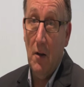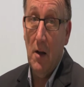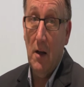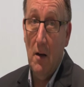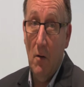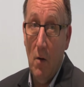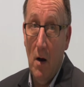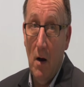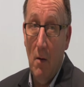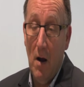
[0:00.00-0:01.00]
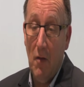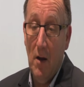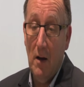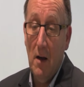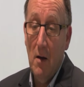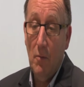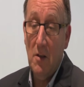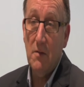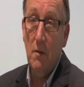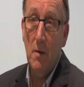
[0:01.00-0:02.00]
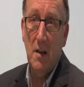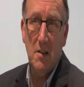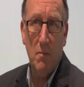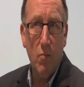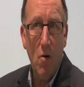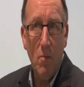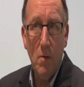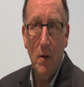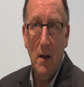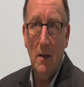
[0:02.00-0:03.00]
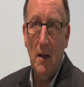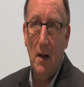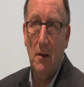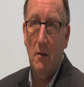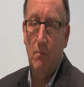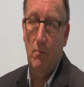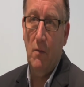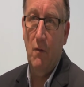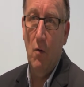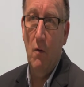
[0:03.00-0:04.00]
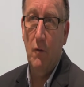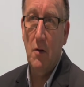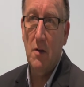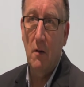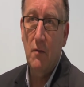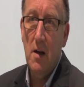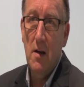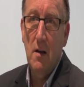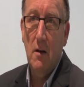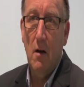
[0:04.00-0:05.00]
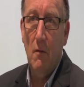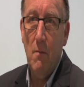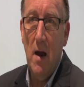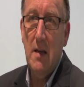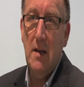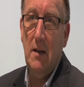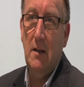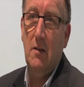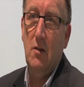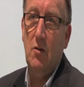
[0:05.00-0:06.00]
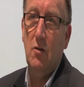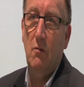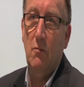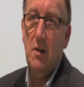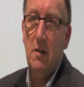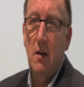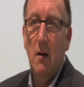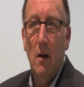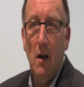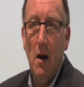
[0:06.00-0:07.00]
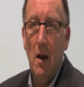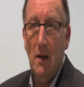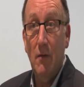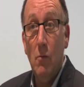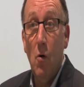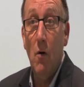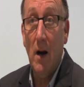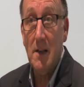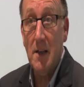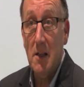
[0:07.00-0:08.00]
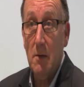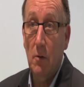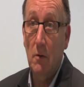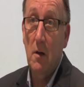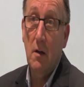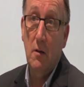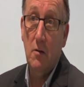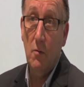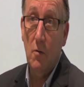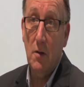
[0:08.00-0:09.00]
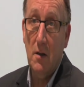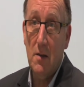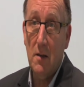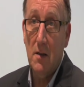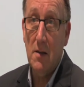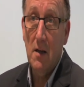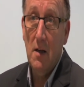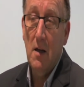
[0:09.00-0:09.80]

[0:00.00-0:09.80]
I think I think British filmmakers are probably at the forefront of making genres even more accessible to audiences.